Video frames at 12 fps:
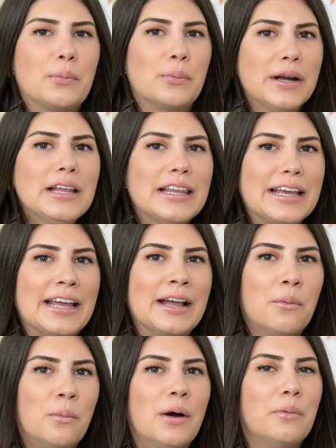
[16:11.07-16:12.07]
really
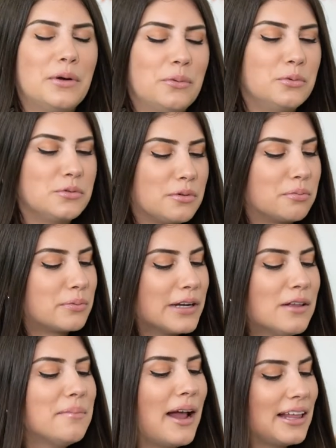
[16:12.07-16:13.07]
what it was, the
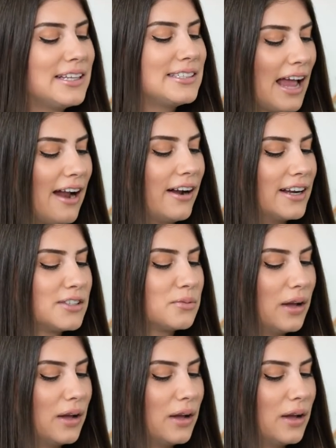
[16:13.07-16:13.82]
real Miley Cyrus,